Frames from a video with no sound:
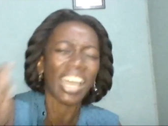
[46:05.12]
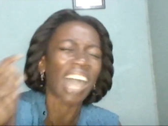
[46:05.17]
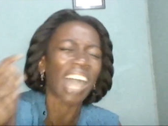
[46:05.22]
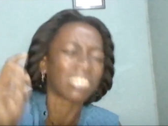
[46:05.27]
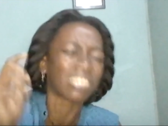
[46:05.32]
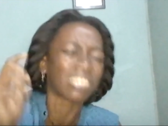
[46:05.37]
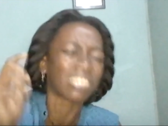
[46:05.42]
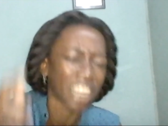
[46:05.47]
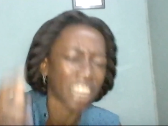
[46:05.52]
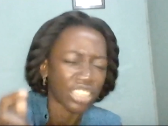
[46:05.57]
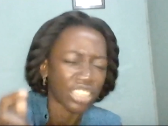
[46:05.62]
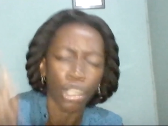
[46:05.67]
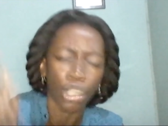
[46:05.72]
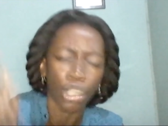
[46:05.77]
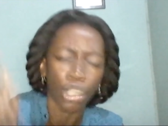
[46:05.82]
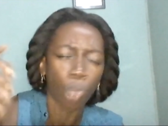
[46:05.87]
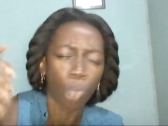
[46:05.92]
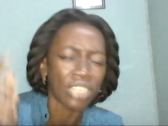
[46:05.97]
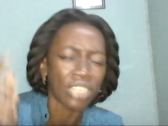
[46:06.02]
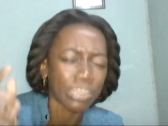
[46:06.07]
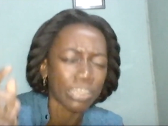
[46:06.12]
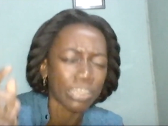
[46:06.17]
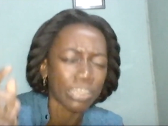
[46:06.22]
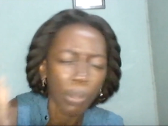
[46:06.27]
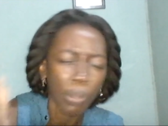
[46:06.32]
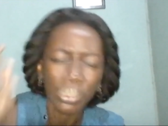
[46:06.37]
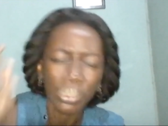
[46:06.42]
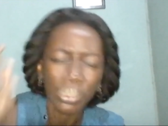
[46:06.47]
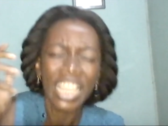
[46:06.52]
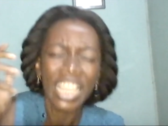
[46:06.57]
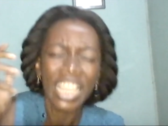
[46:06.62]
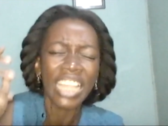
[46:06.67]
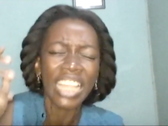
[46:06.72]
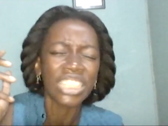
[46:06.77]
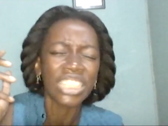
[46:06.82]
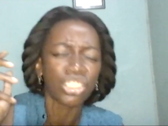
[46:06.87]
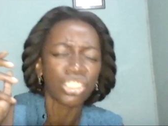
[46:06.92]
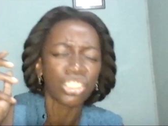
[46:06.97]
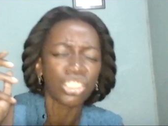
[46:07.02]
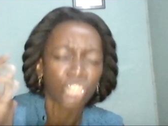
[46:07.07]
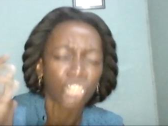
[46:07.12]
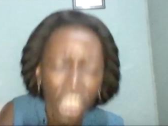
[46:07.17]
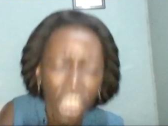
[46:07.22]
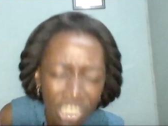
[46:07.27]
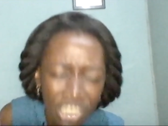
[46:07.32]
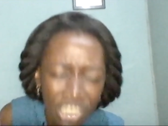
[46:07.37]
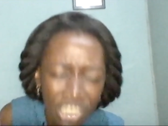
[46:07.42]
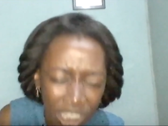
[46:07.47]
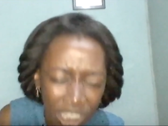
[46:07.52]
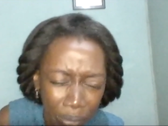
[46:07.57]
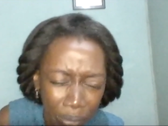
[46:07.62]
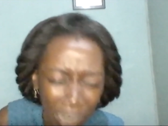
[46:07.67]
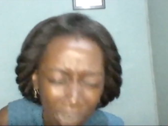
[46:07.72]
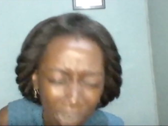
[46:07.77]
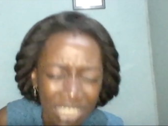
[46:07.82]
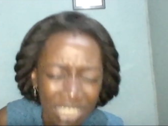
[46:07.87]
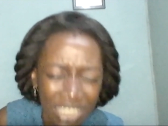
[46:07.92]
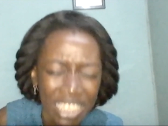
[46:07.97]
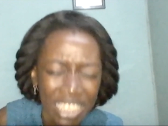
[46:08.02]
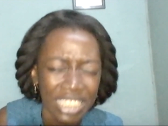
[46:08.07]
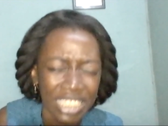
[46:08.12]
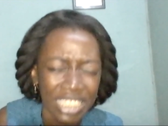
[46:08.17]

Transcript: HaKodesh, the Holy Spirit, in Jesus' mighty